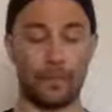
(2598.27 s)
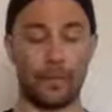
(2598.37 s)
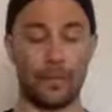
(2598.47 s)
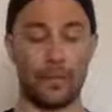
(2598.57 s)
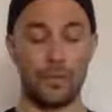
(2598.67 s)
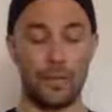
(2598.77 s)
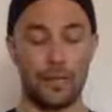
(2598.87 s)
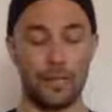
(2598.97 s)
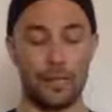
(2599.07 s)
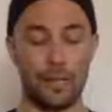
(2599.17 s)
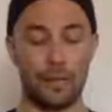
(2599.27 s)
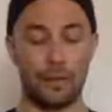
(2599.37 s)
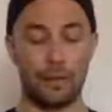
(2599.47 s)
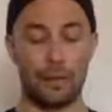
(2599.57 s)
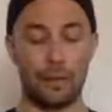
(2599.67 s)
As you
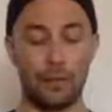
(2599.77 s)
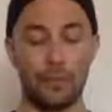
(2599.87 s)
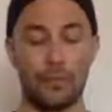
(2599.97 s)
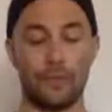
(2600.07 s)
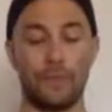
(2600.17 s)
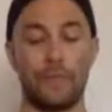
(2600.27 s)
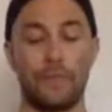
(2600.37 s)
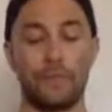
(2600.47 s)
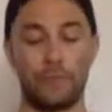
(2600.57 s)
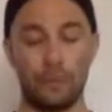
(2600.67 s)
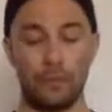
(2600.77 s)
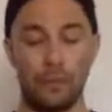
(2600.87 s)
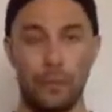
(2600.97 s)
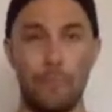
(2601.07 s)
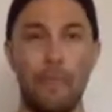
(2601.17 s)
exhale, all of your
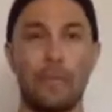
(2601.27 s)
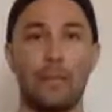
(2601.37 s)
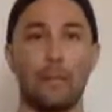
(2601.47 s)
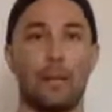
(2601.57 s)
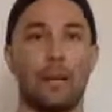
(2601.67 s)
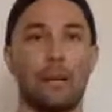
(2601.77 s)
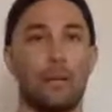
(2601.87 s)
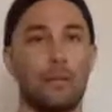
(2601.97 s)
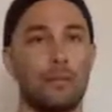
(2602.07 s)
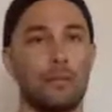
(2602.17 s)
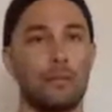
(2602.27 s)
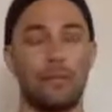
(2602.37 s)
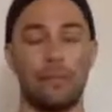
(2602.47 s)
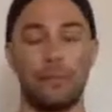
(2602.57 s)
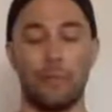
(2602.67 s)
physical and mental toxins
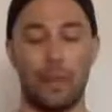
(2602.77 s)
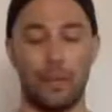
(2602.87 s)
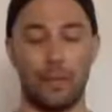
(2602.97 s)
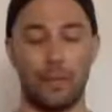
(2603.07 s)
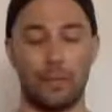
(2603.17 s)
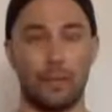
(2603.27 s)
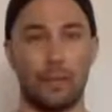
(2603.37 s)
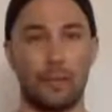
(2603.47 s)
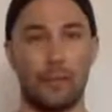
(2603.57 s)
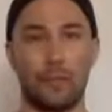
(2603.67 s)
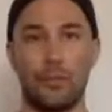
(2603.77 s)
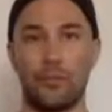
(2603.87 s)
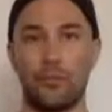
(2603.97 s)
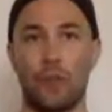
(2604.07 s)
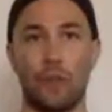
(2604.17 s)
leave the body. They're just
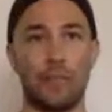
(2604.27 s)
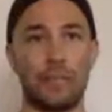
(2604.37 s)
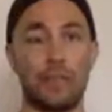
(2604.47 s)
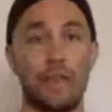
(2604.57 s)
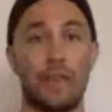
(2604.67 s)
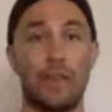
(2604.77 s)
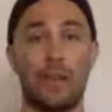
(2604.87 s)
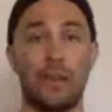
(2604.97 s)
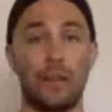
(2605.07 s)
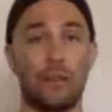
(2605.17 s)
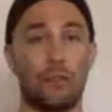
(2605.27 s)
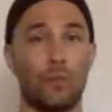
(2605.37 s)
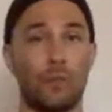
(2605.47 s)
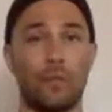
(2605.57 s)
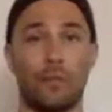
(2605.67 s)
dropping down and out
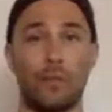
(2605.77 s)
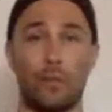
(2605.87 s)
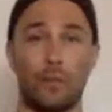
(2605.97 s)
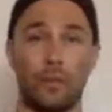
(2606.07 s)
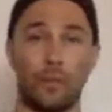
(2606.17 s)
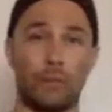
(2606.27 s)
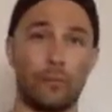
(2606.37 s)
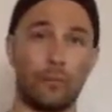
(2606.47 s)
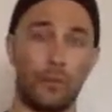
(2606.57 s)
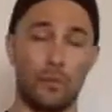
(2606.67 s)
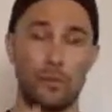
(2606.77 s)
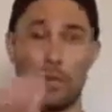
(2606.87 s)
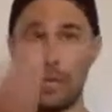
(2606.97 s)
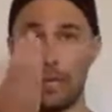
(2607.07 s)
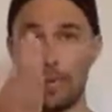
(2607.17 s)
right to the core of the earth. So
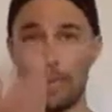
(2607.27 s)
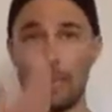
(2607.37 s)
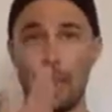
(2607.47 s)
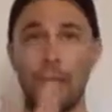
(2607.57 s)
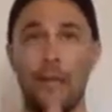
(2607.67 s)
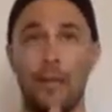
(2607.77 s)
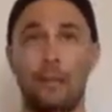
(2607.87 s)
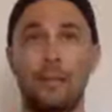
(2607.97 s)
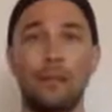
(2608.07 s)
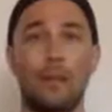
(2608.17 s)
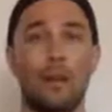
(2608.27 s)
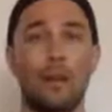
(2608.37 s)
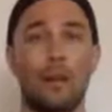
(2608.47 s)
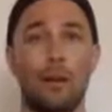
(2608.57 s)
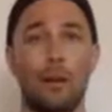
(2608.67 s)
again, inhale
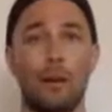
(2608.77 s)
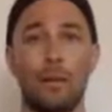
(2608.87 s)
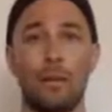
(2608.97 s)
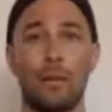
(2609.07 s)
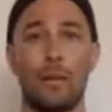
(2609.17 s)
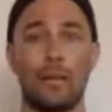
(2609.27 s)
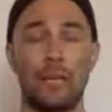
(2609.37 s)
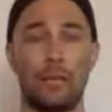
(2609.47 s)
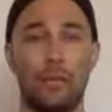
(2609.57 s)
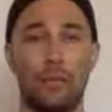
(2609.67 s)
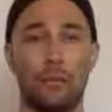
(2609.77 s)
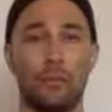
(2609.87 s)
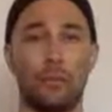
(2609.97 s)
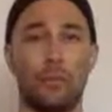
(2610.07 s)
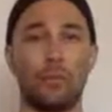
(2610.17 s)
all the way in
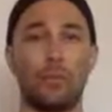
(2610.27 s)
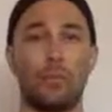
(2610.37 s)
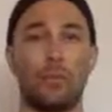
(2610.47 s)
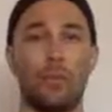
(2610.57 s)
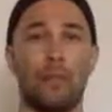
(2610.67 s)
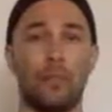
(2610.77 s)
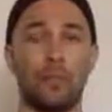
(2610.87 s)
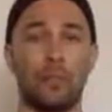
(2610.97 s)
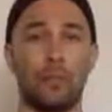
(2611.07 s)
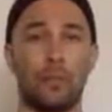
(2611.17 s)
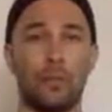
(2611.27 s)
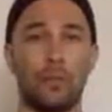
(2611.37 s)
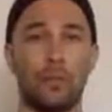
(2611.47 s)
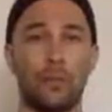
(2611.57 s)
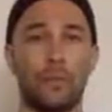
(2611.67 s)
through to the pelvic floor.